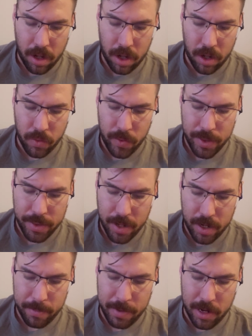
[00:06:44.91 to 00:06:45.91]
All we
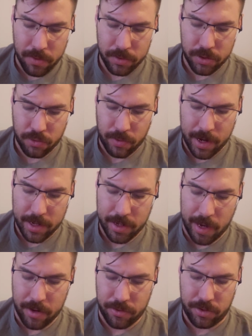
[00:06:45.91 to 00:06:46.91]
thought about was trying
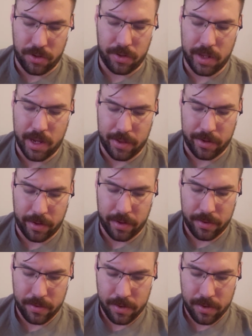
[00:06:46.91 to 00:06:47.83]
to outdo the other,